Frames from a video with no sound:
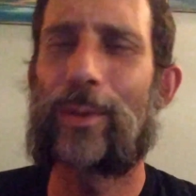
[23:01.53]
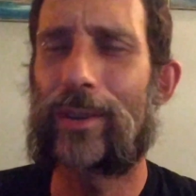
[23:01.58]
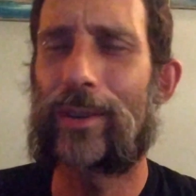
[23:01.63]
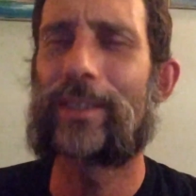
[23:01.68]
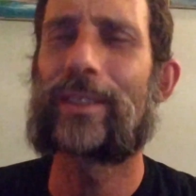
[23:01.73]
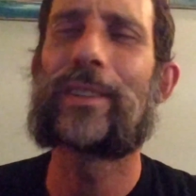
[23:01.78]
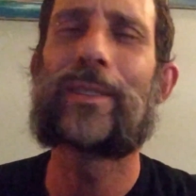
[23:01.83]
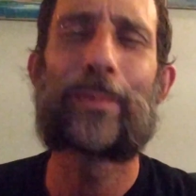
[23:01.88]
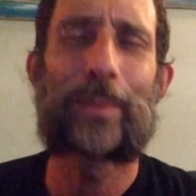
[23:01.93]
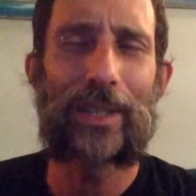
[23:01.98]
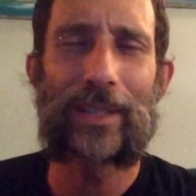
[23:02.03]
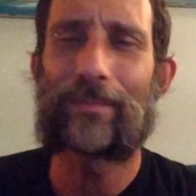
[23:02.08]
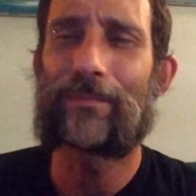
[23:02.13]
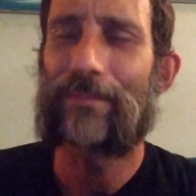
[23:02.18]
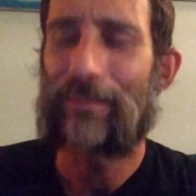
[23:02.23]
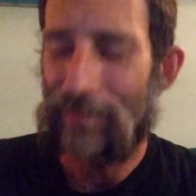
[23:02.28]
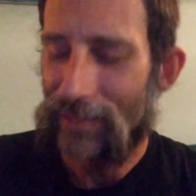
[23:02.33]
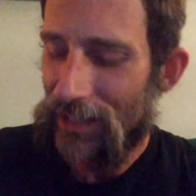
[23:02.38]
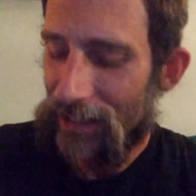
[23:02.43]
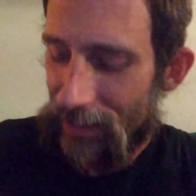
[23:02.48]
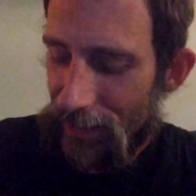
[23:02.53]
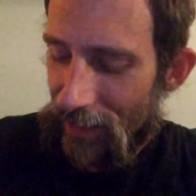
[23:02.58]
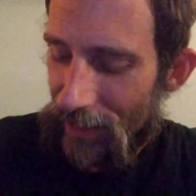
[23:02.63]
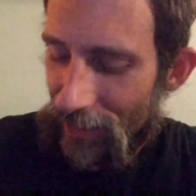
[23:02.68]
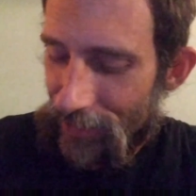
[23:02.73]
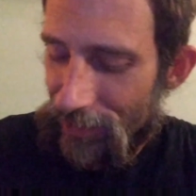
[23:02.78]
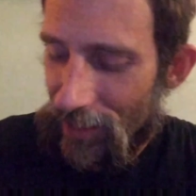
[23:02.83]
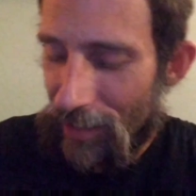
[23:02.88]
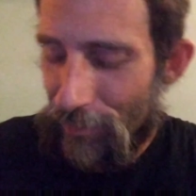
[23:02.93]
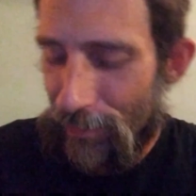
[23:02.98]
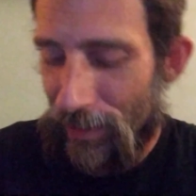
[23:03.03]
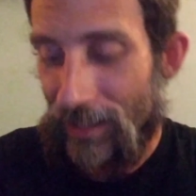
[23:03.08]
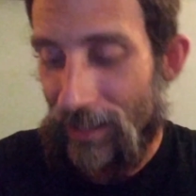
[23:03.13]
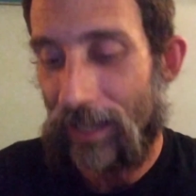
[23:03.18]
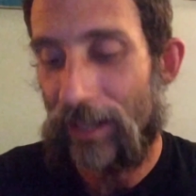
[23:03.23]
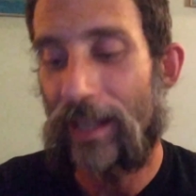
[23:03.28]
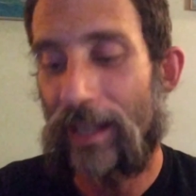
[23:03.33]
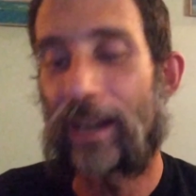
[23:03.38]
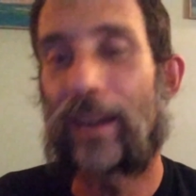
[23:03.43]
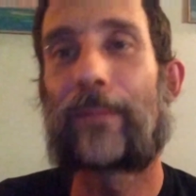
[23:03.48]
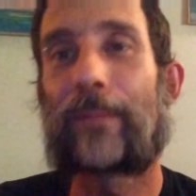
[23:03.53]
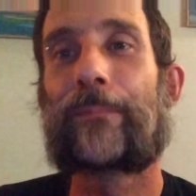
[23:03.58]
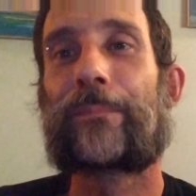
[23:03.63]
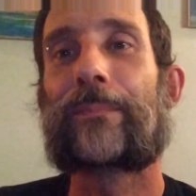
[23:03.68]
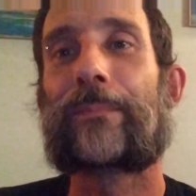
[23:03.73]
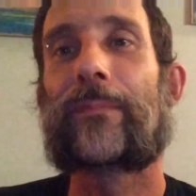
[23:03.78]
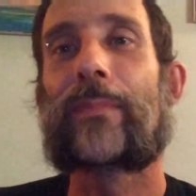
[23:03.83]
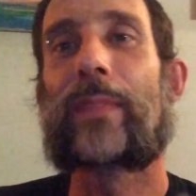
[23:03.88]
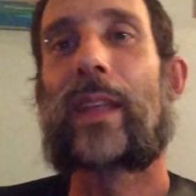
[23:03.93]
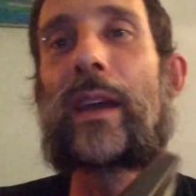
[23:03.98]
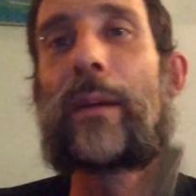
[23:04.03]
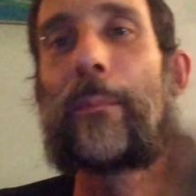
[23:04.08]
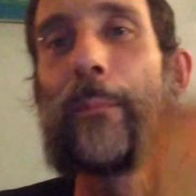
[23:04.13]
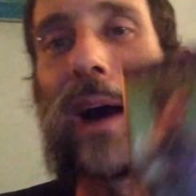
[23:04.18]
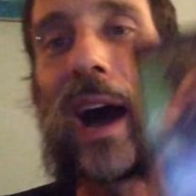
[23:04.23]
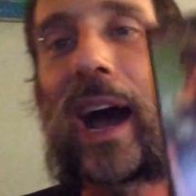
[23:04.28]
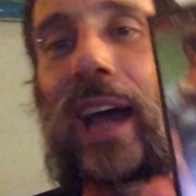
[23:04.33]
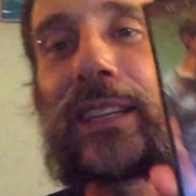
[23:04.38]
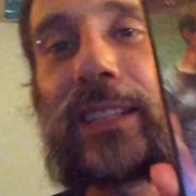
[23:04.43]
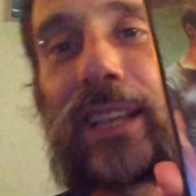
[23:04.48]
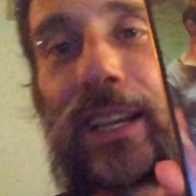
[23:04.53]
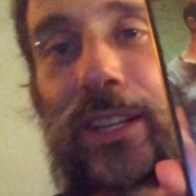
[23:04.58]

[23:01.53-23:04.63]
horror deal, but we'll talk about that later. But High